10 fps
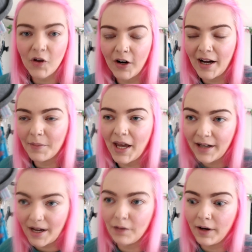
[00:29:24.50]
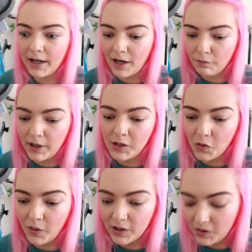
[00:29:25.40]
I'm sorry, I'm getting irate and I really
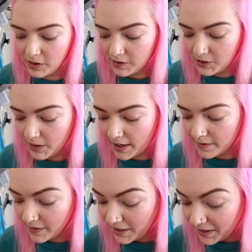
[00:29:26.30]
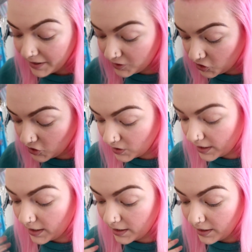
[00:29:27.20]
don't want to do this to you guys. It's just
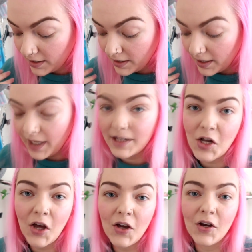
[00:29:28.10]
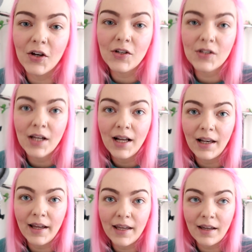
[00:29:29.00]
like, it hurt.
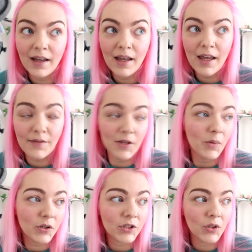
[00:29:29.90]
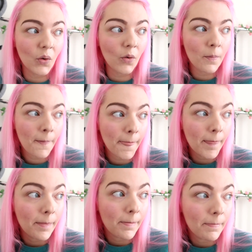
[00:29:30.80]
Like, if you must know,
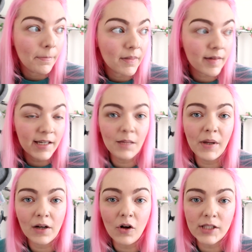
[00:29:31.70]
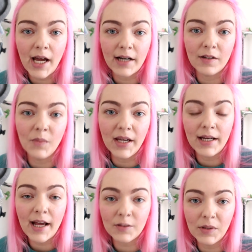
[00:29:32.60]
Skinny Mint contacted me
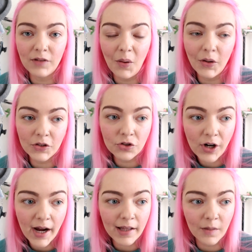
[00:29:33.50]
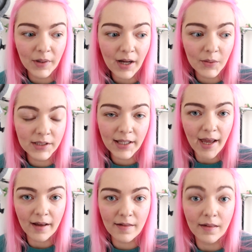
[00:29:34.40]
and asked me if I wanted to try them, and I was like,
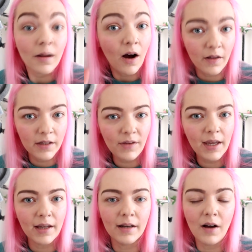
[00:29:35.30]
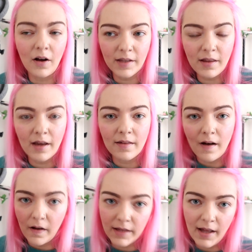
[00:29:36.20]
yes. Are they vegan? Are they this?
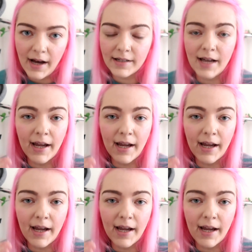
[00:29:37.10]
Are they that?